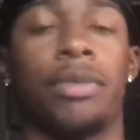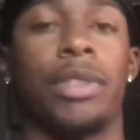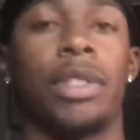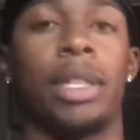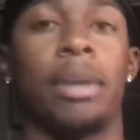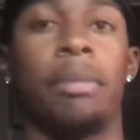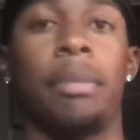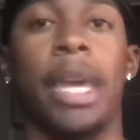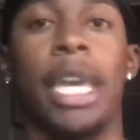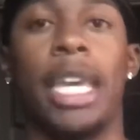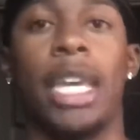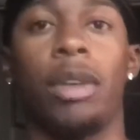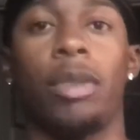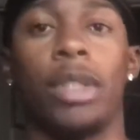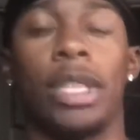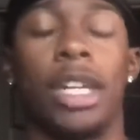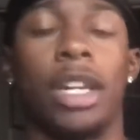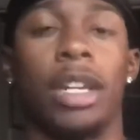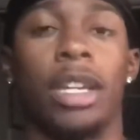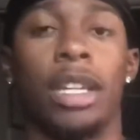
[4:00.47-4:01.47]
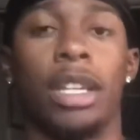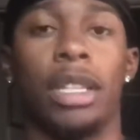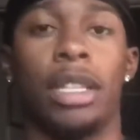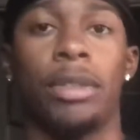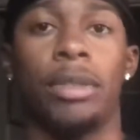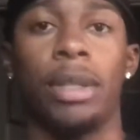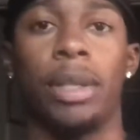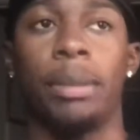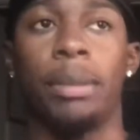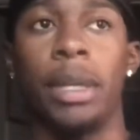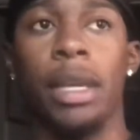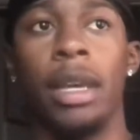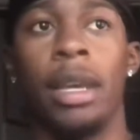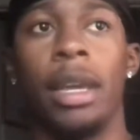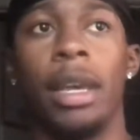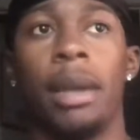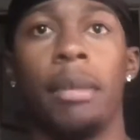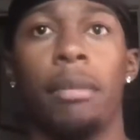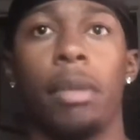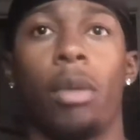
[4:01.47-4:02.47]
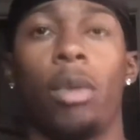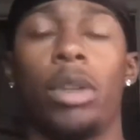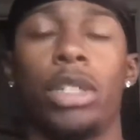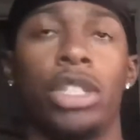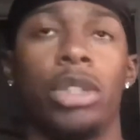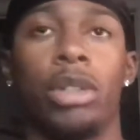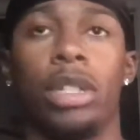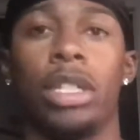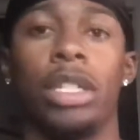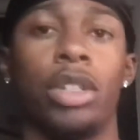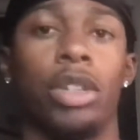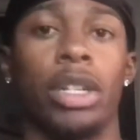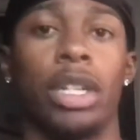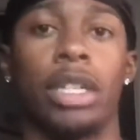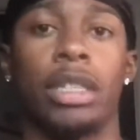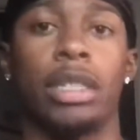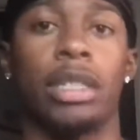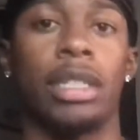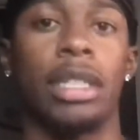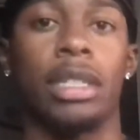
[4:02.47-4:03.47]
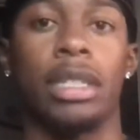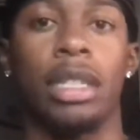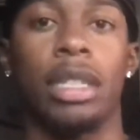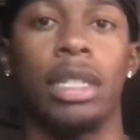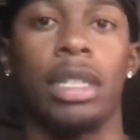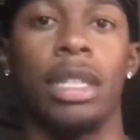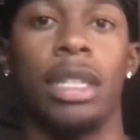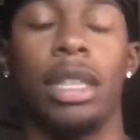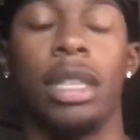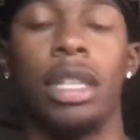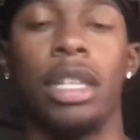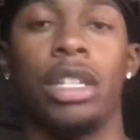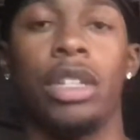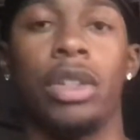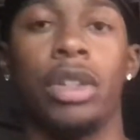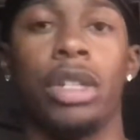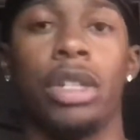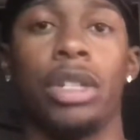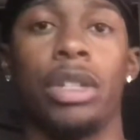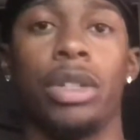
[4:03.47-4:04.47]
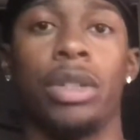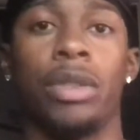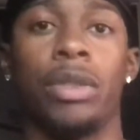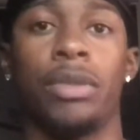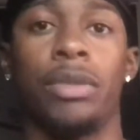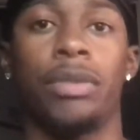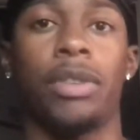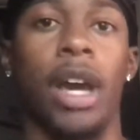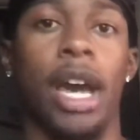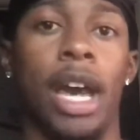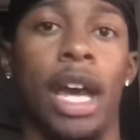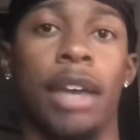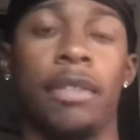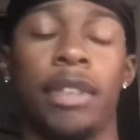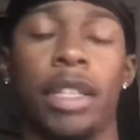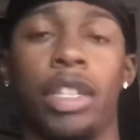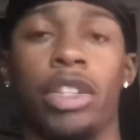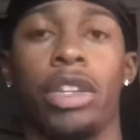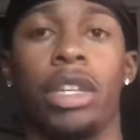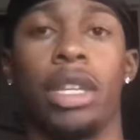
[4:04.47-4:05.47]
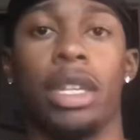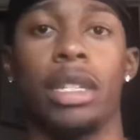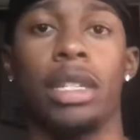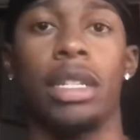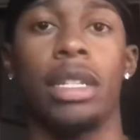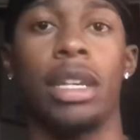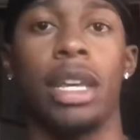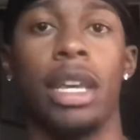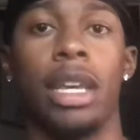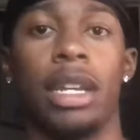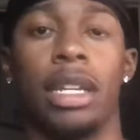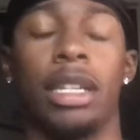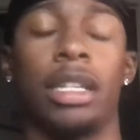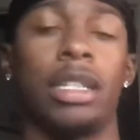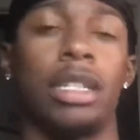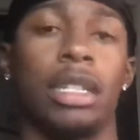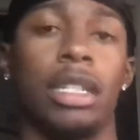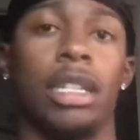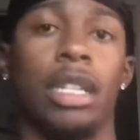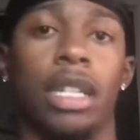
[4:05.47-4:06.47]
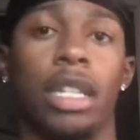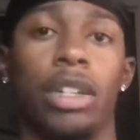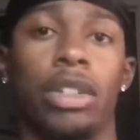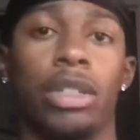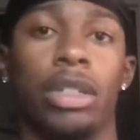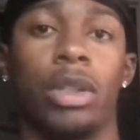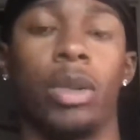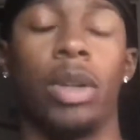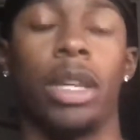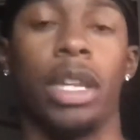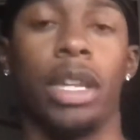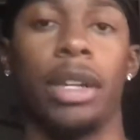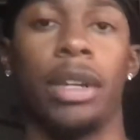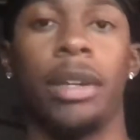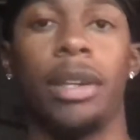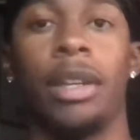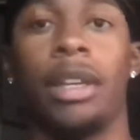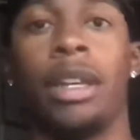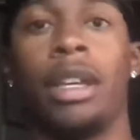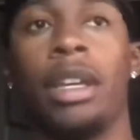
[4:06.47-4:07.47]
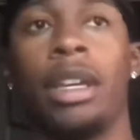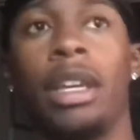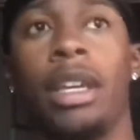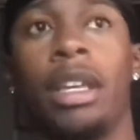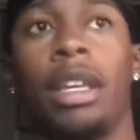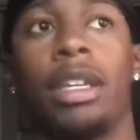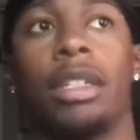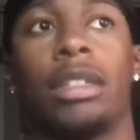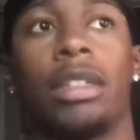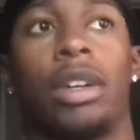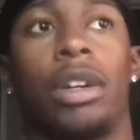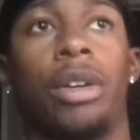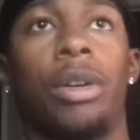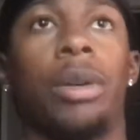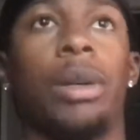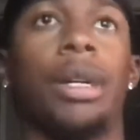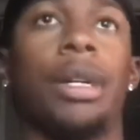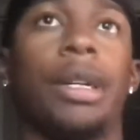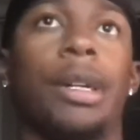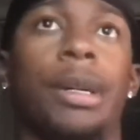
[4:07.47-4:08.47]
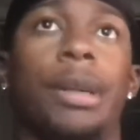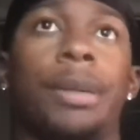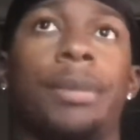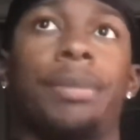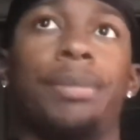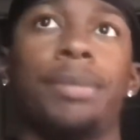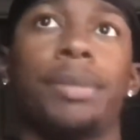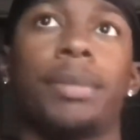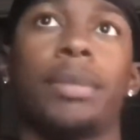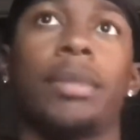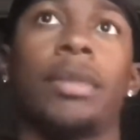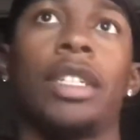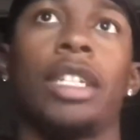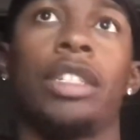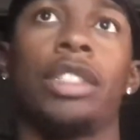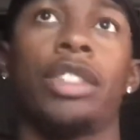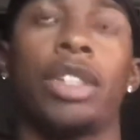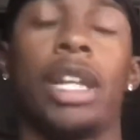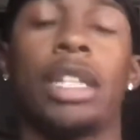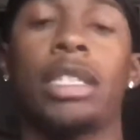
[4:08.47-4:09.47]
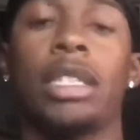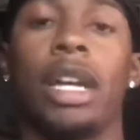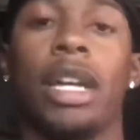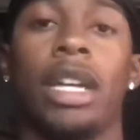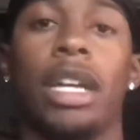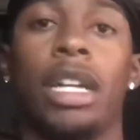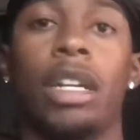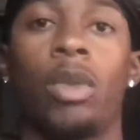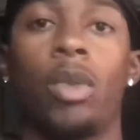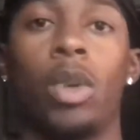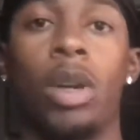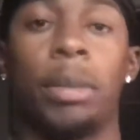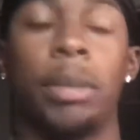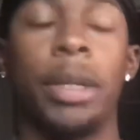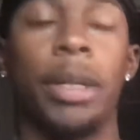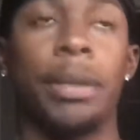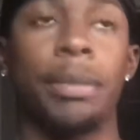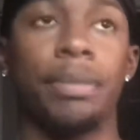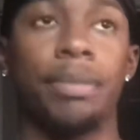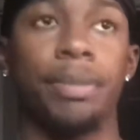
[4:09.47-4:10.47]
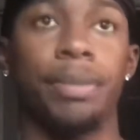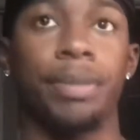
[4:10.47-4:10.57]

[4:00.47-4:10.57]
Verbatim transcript: to make it without it hitting the rim. But once you can do it consistently, then you can do five, and then you can get to ten, and it, it goes quick. So um, so that's how I kind of warm up,